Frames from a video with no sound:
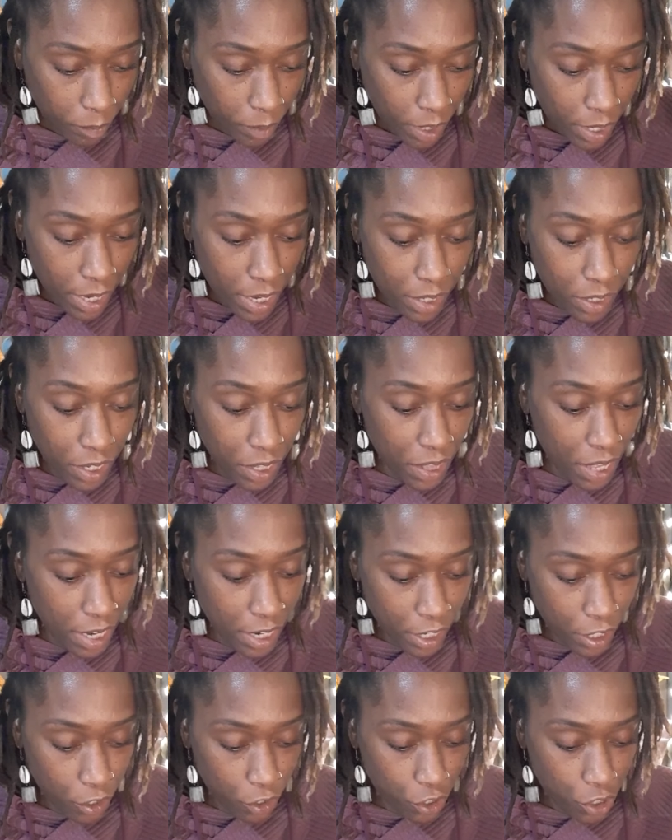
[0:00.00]
healing that
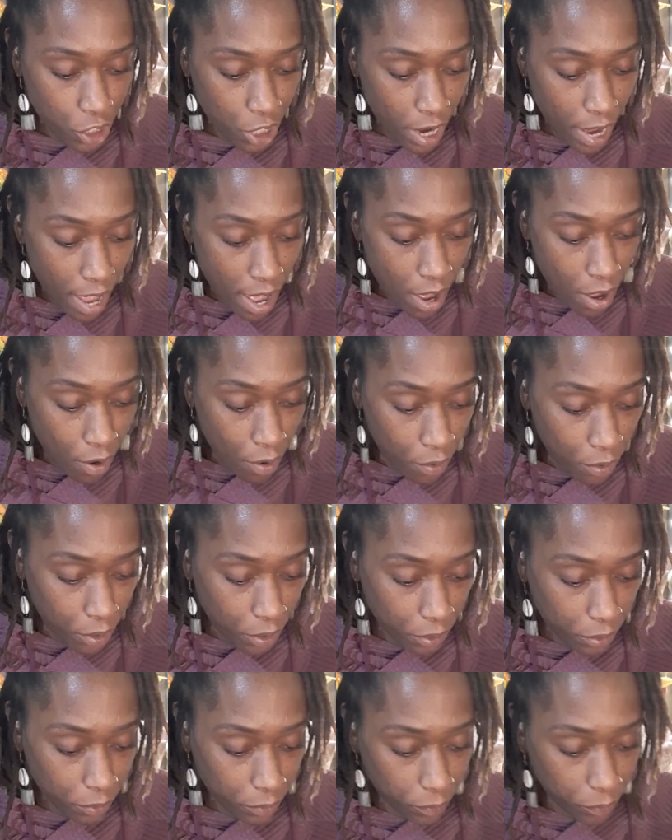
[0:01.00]
inner child
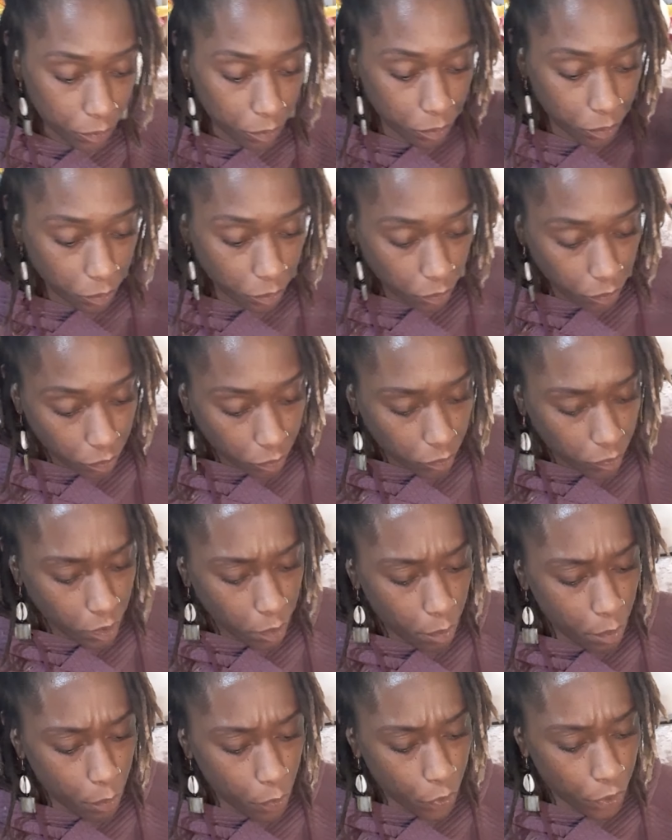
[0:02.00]
give
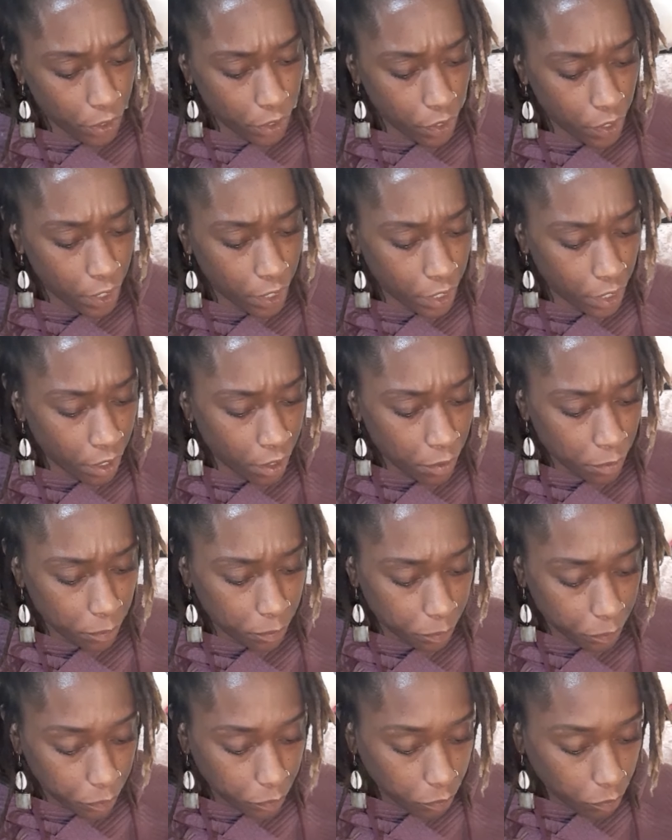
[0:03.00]
me more clarity
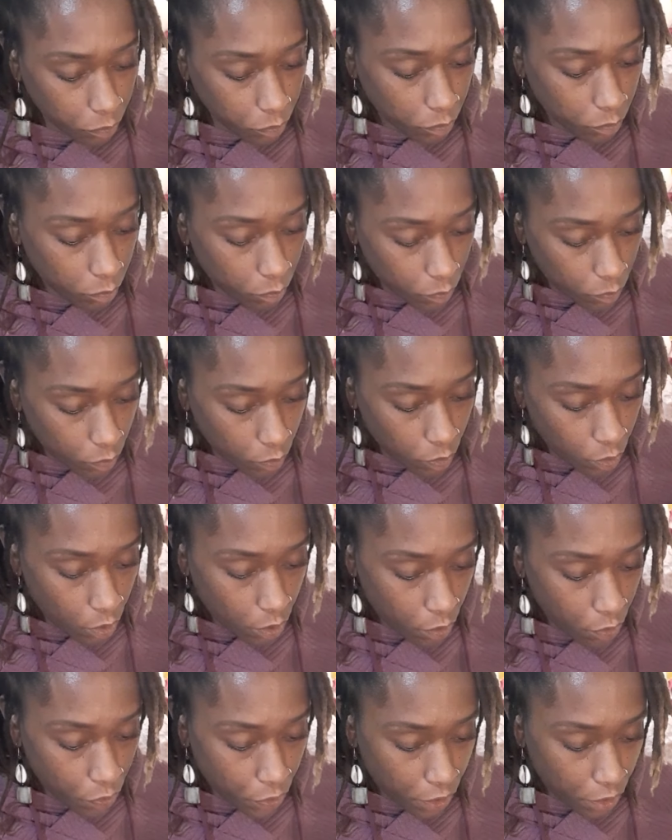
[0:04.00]

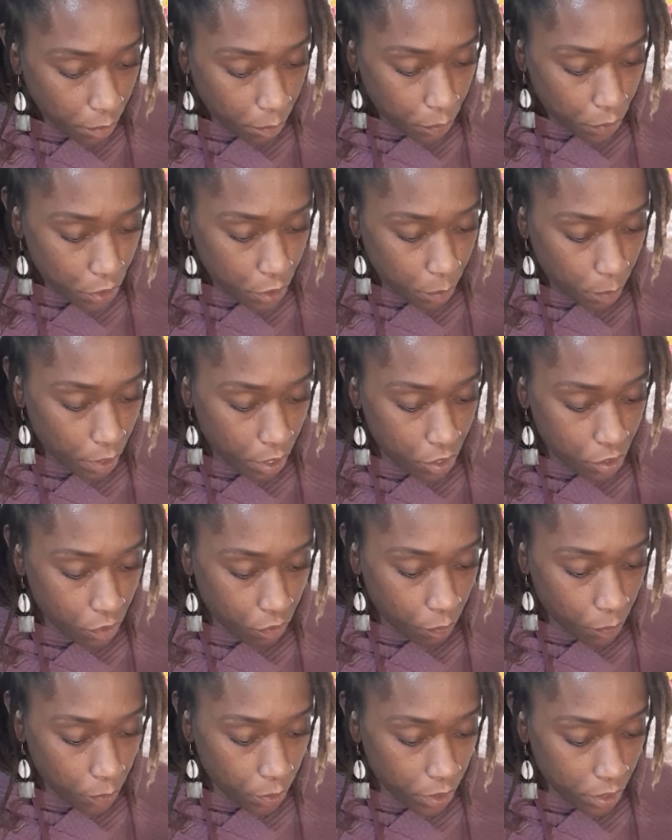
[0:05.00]
on the empress
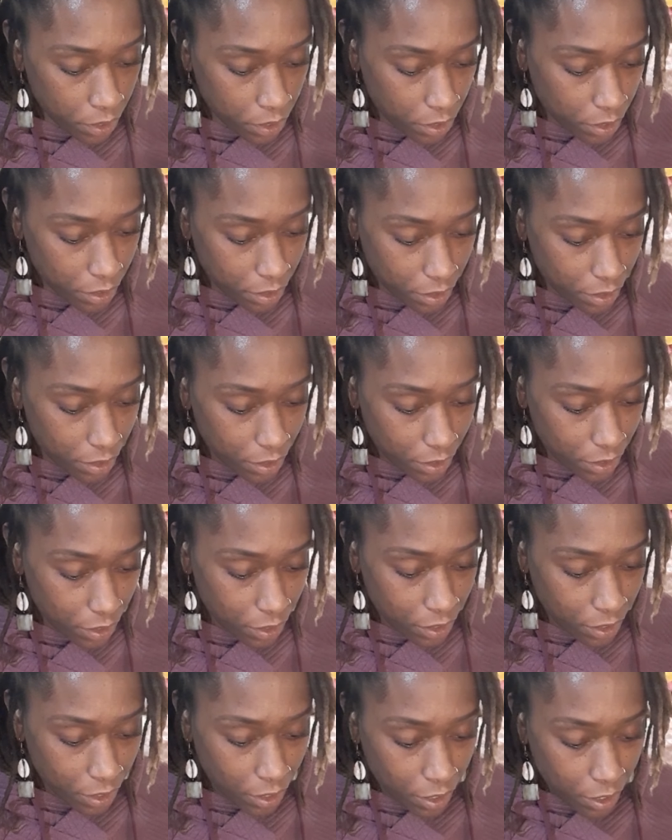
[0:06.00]
page of wands
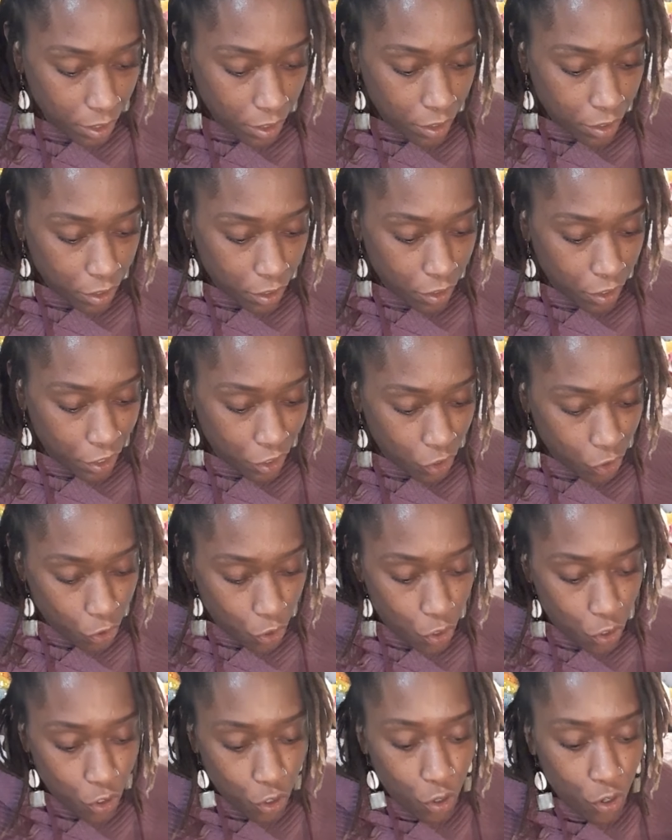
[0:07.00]
like so
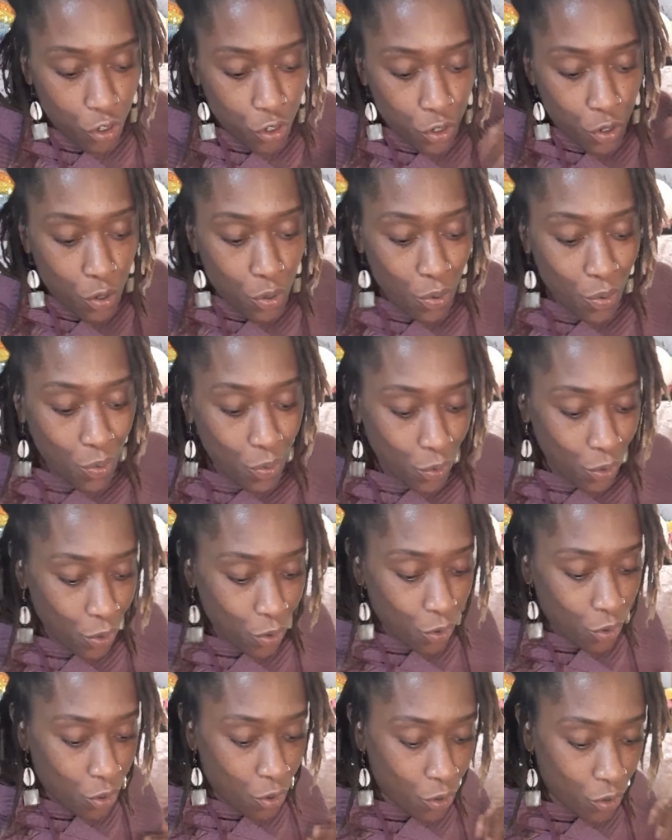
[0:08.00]
you, are new
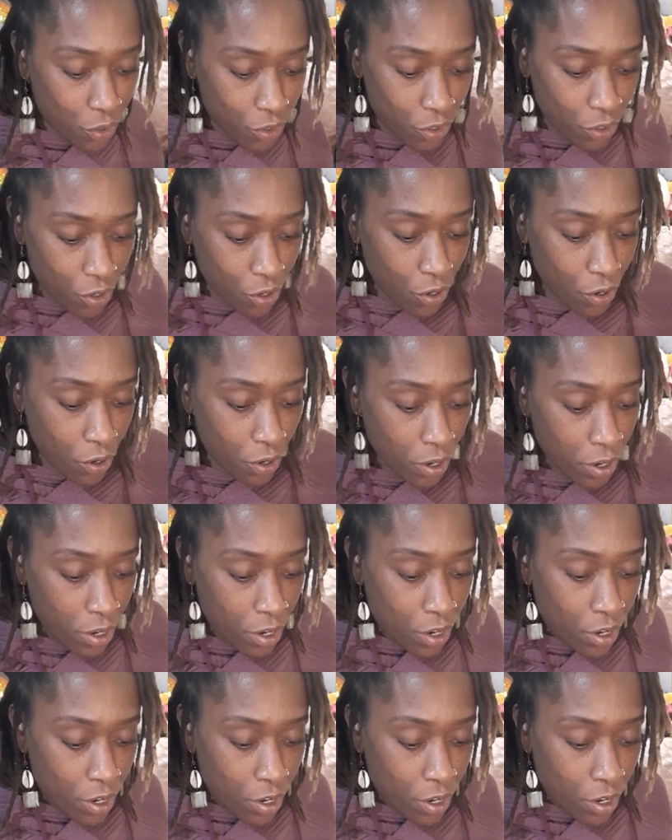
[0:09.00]
you're you're you're